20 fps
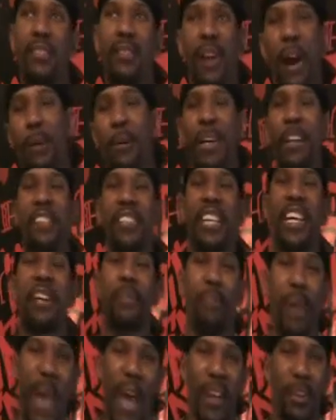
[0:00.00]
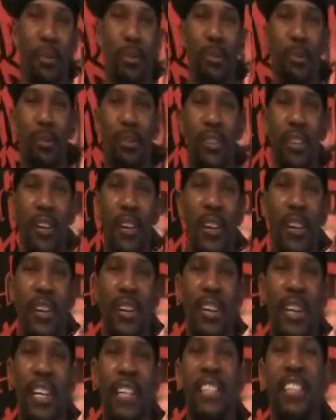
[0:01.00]
I wouldn't even say the bad news.
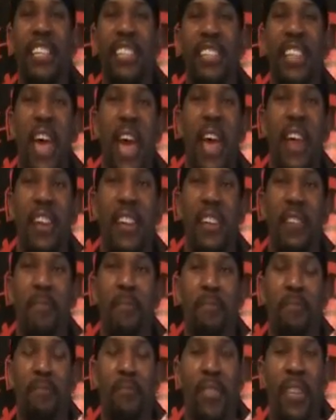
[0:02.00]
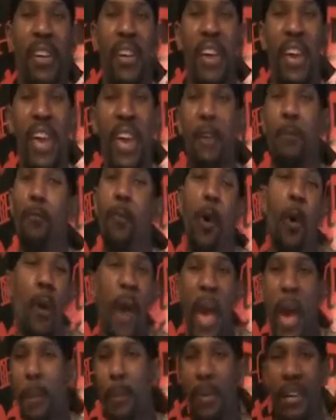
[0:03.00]
It's just that it
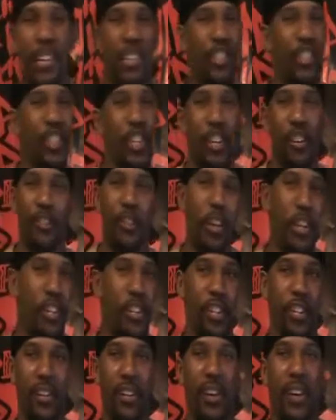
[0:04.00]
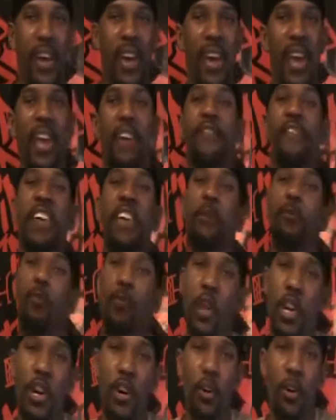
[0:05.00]
won't happen this generation. If
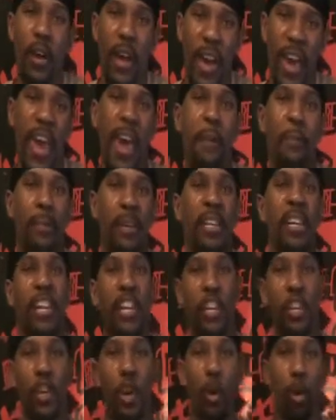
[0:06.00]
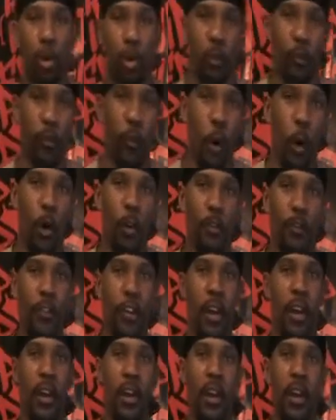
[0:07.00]
it will happen and it goes forth
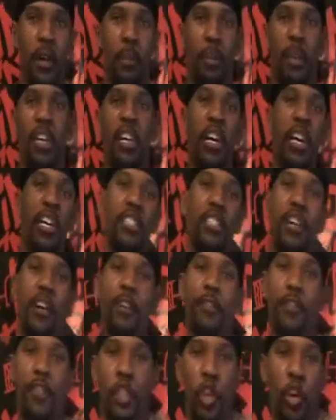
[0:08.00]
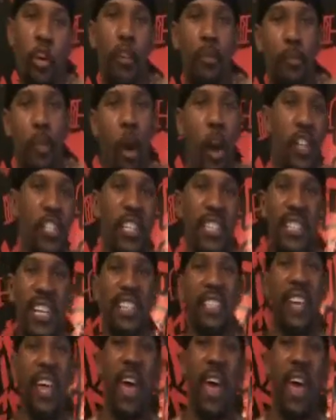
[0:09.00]
because of certain projects that's